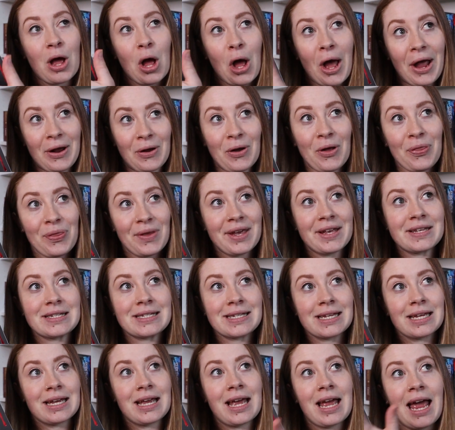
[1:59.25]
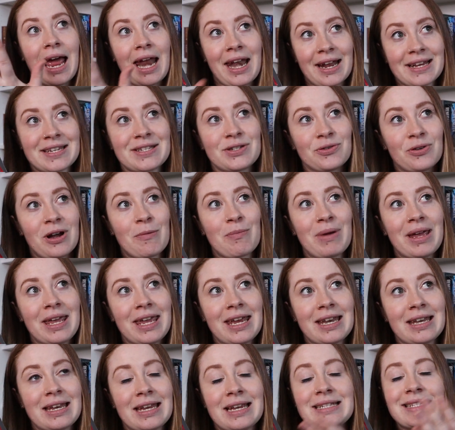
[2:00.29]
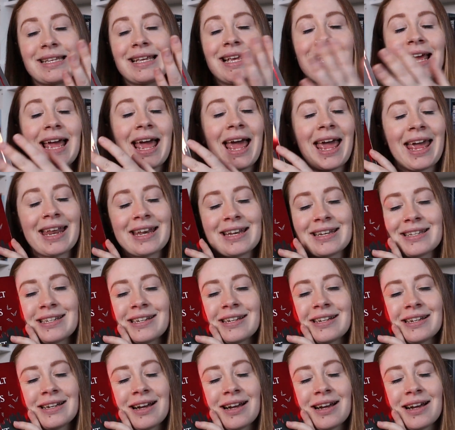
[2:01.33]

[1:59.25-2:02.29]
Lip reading: I got this and I still have my kidneys and